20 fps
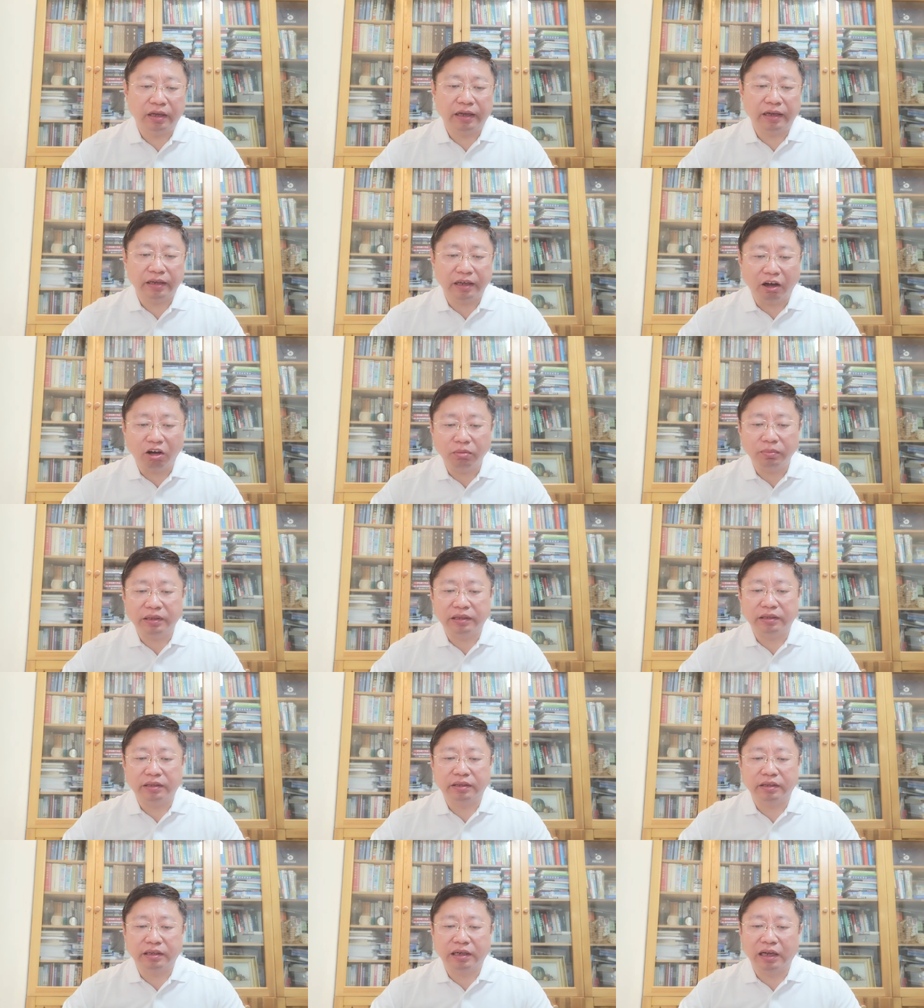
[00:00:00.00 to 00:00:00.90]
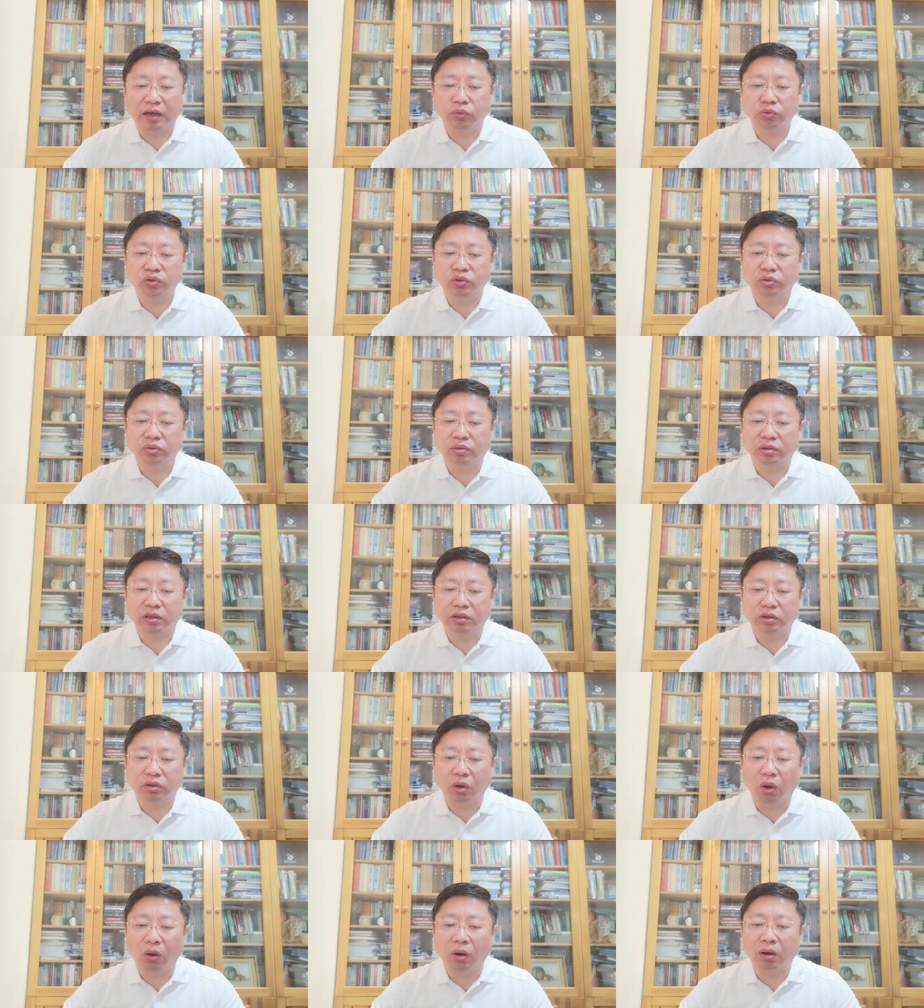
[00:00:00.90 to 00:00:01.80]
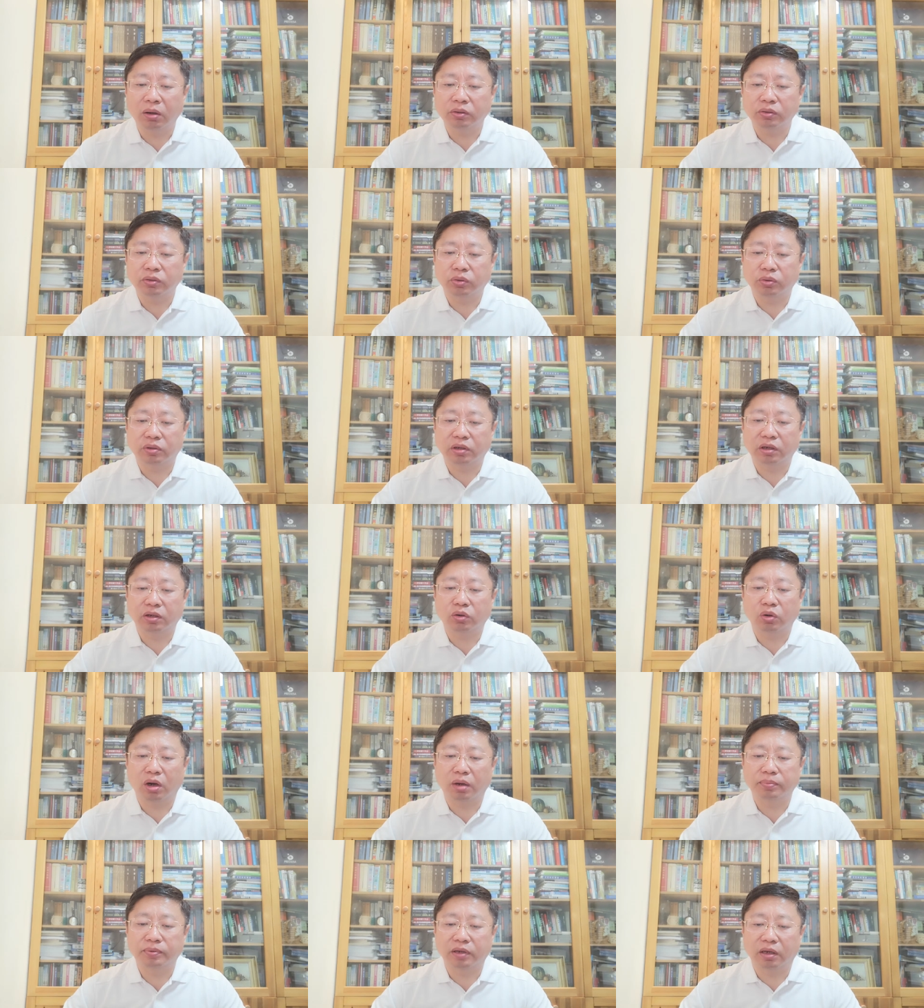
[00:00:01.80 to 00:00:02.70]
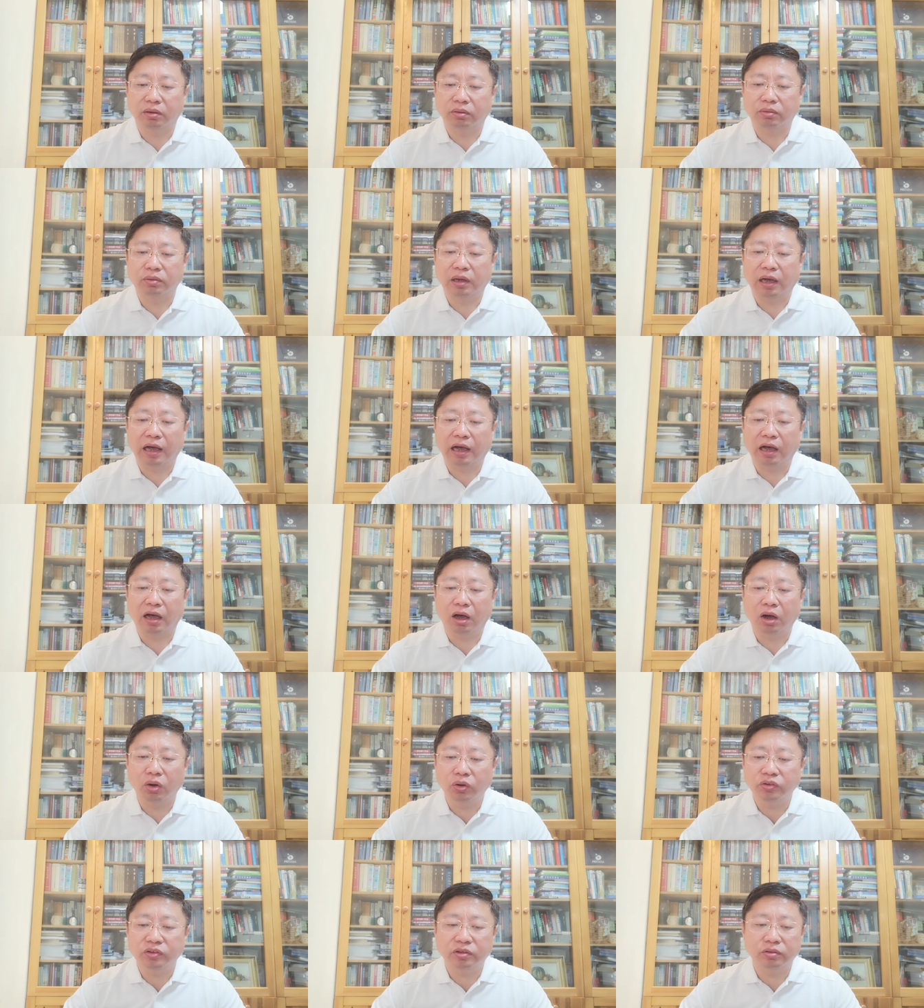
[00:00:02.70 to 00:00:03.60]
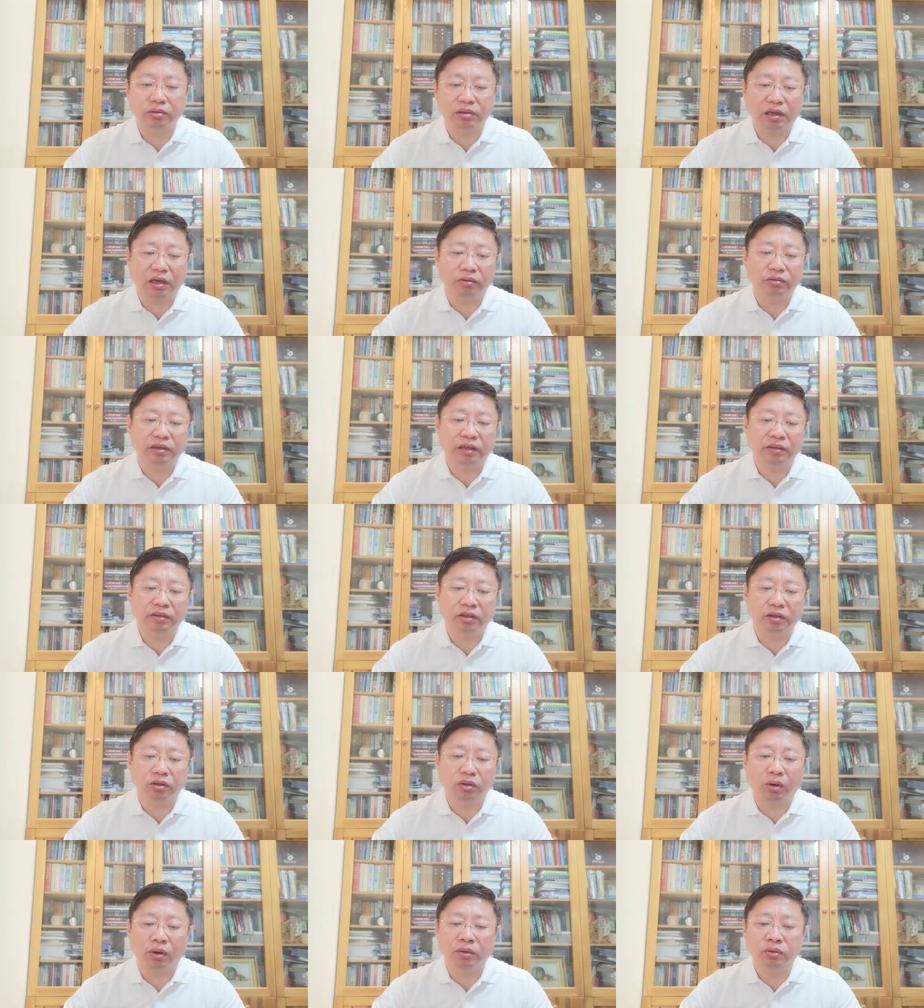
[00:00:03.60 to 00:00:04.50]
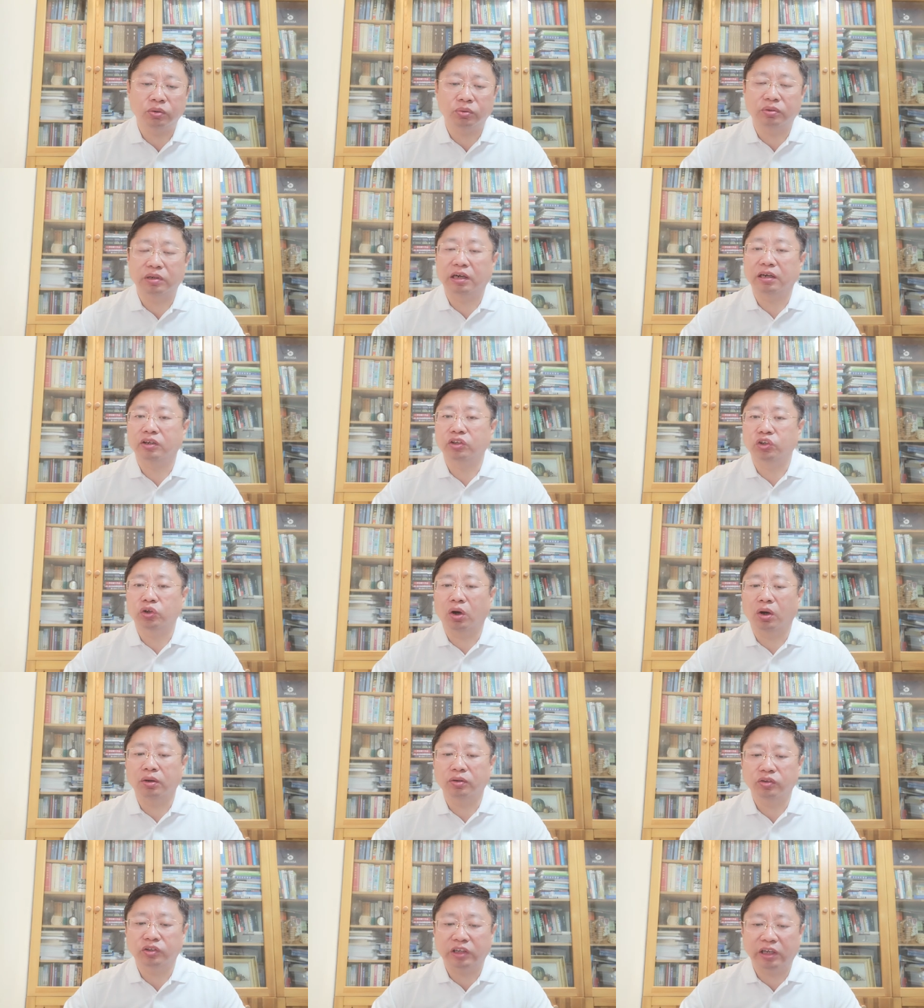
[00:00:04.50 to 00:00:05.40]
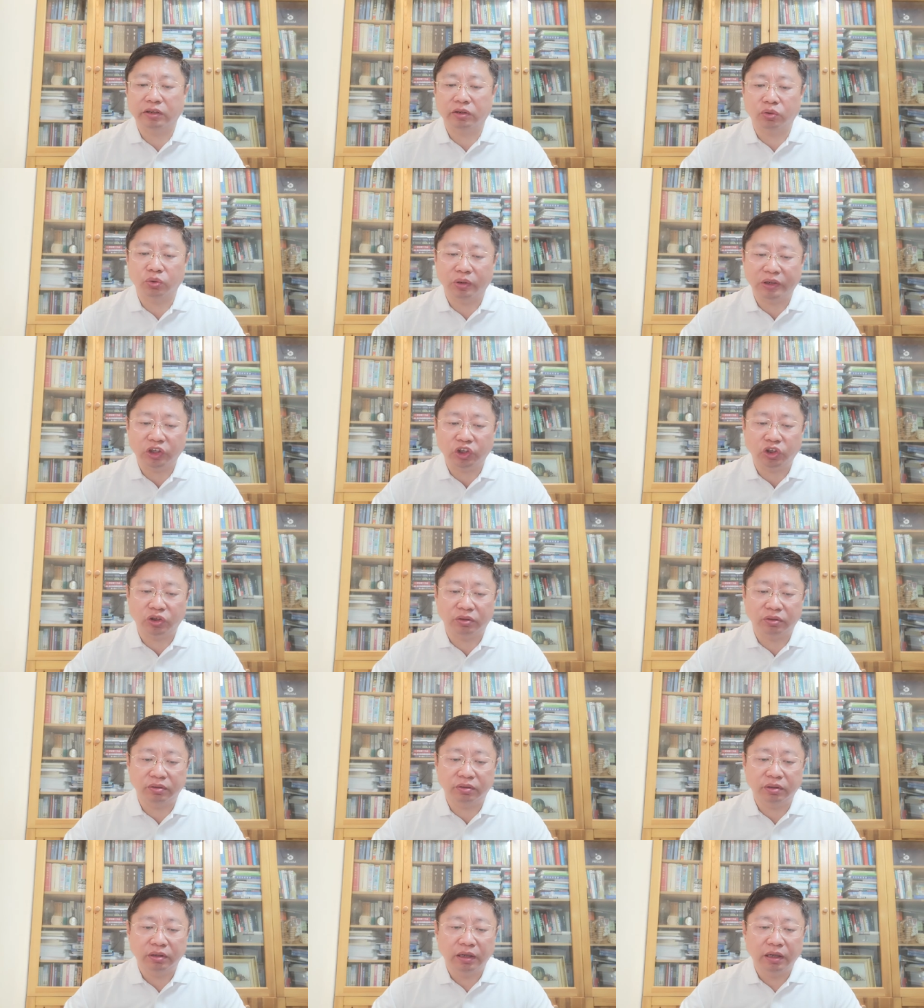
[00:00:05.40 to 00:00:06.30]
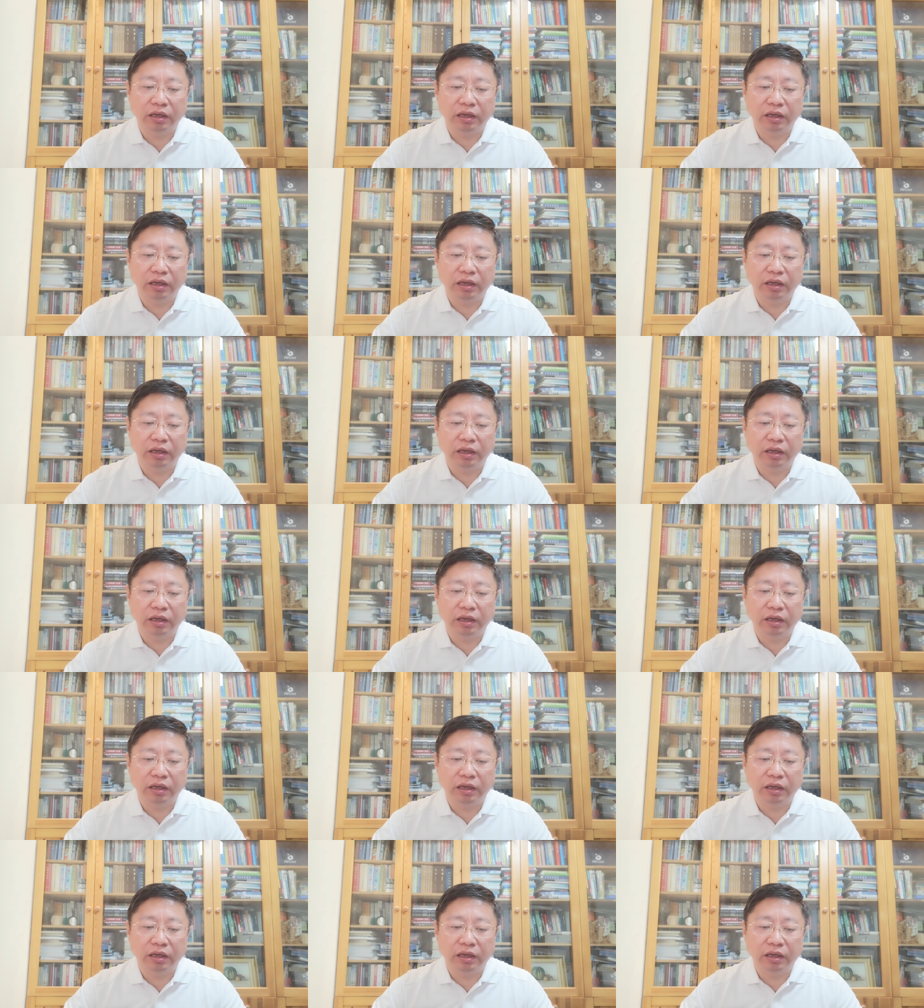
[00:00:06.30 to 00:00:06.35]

Government close to the door to the crypto are also closing the door to the young generation.